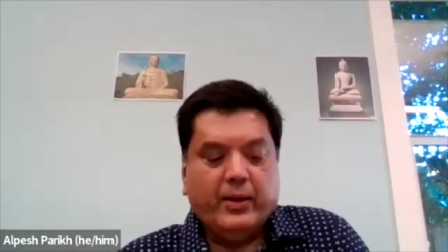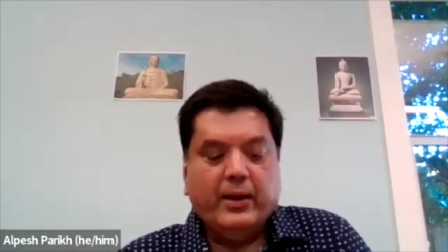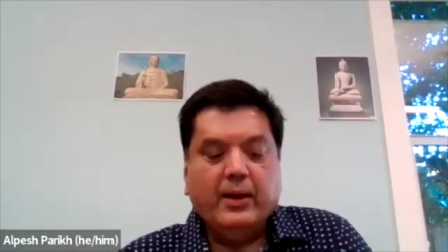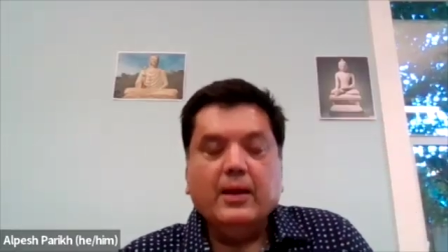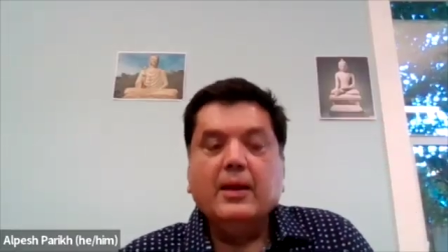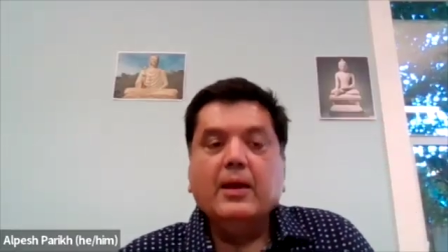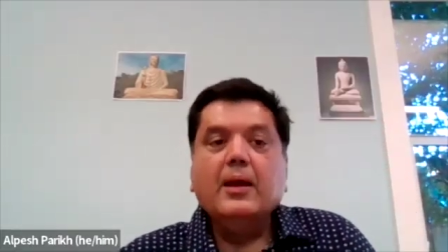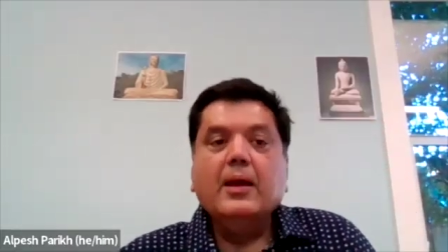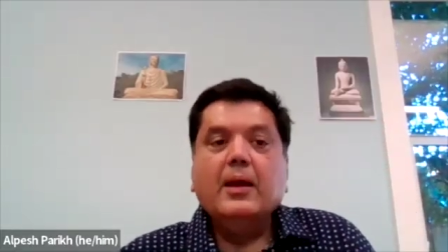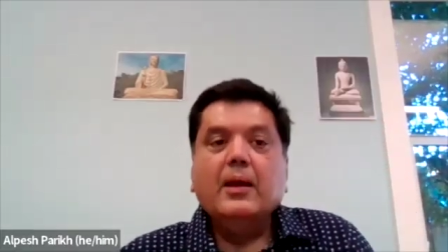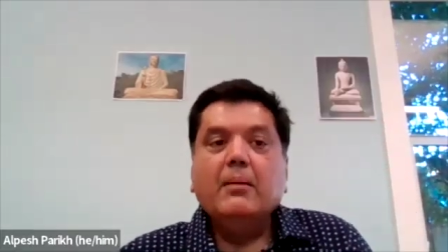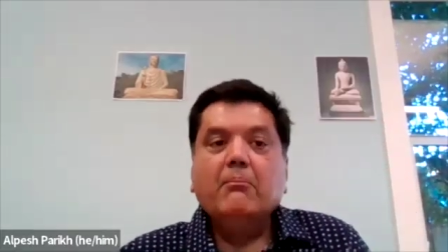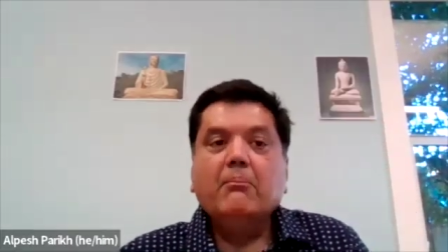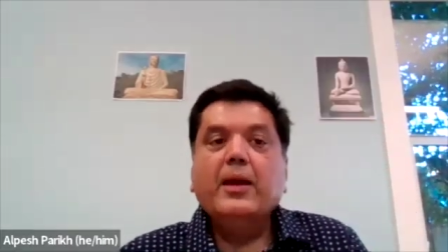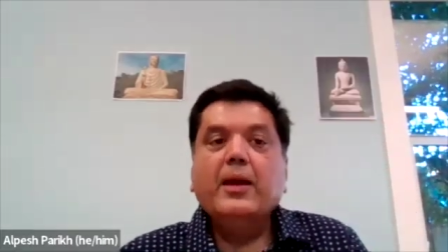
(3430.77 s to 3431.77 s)
Okay,
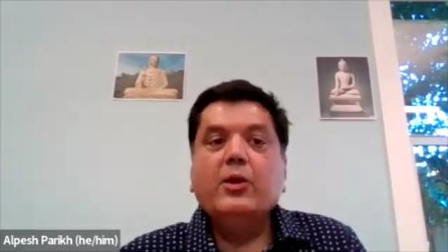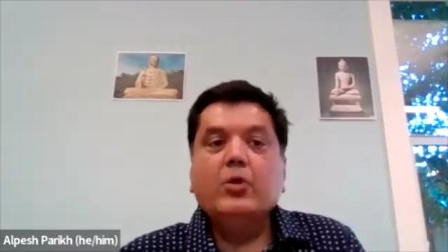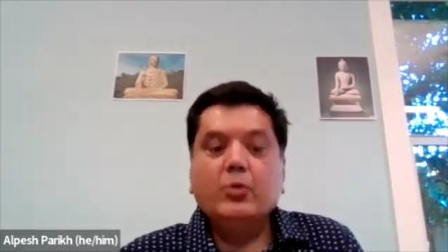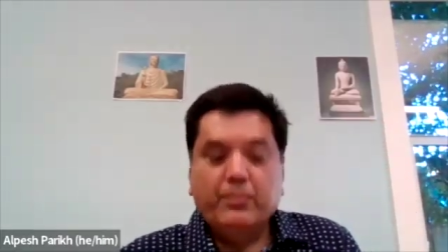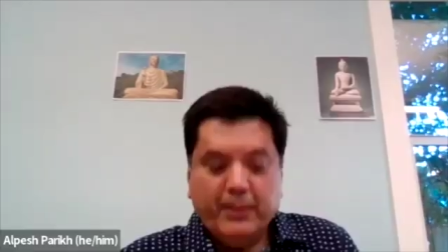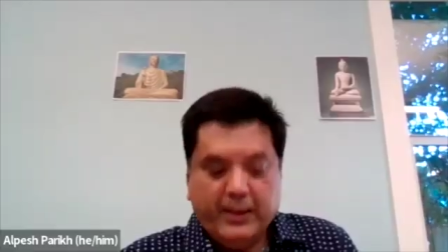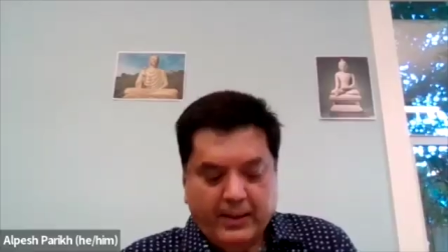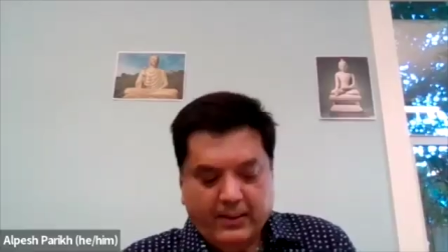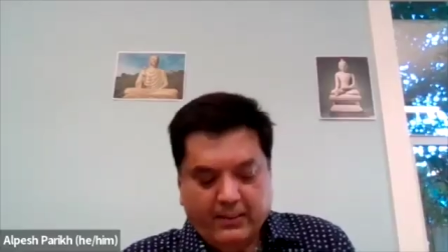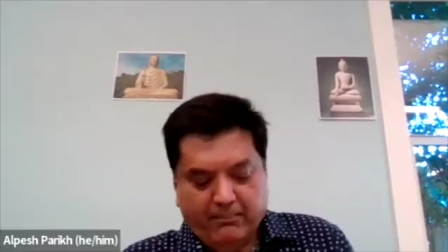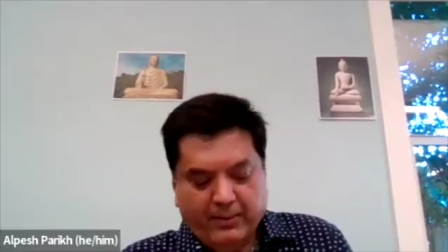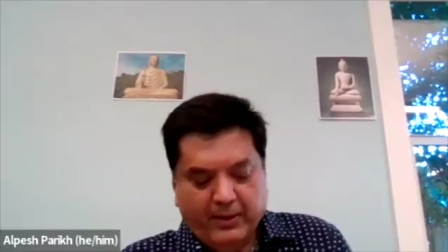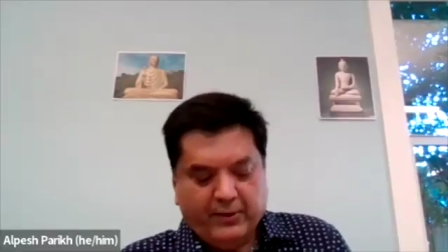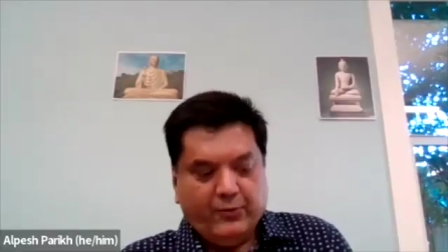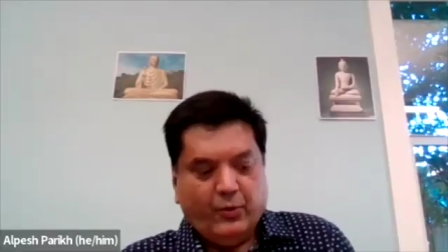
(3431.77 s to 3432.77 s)
may you be
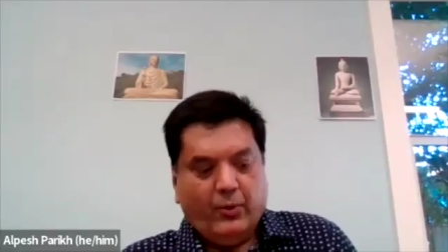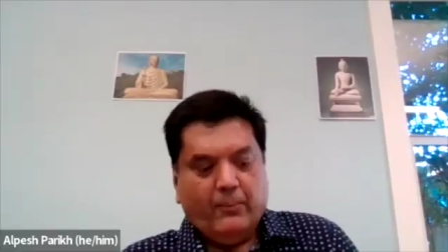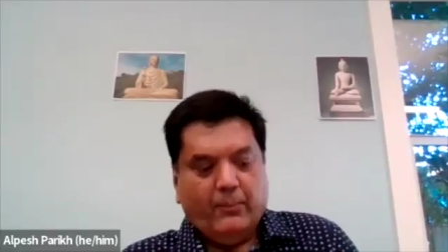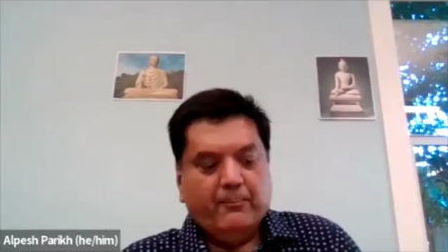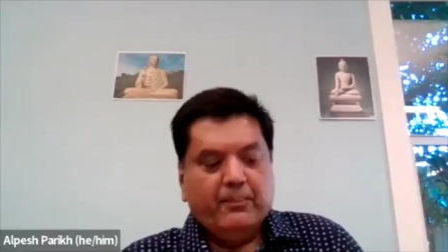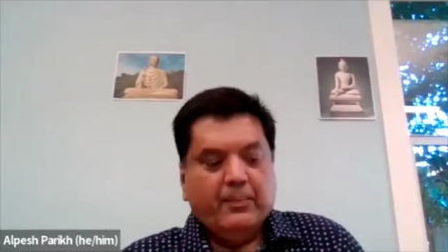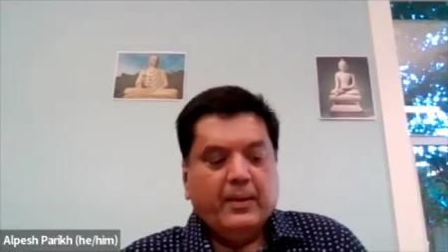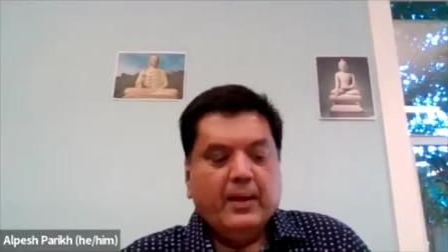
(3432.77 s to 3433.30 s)
peaceful.